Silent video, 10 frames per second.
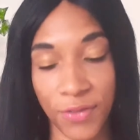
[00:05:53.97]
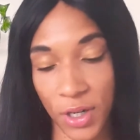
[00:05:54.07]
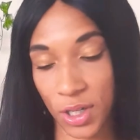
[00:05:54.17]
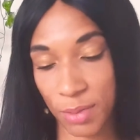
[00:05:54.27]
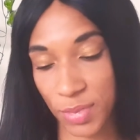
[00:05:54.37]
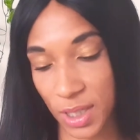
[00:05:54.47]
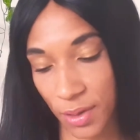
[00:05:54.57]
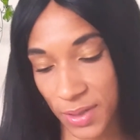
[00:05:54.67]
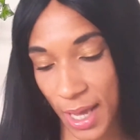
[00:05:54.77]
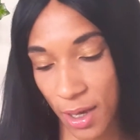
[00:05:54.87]
figure
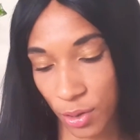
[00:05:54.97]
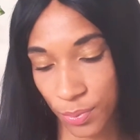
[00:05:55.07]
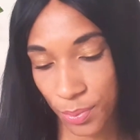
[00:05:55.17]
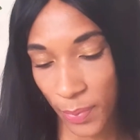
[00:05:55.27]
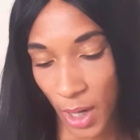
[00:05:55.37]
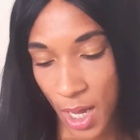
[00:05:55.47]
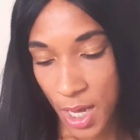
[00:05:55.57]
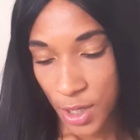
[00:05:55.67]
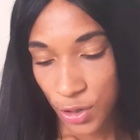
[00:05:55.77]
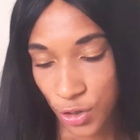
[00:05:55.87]
themselves out.
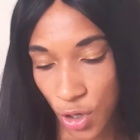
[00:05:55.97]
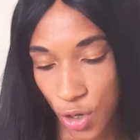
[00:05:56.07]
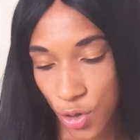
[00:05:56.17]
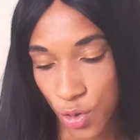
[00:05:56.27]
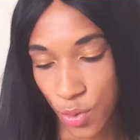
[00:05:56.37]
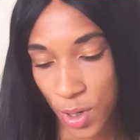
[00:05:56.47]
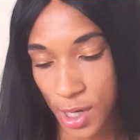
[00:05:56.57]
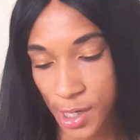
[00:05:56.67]
So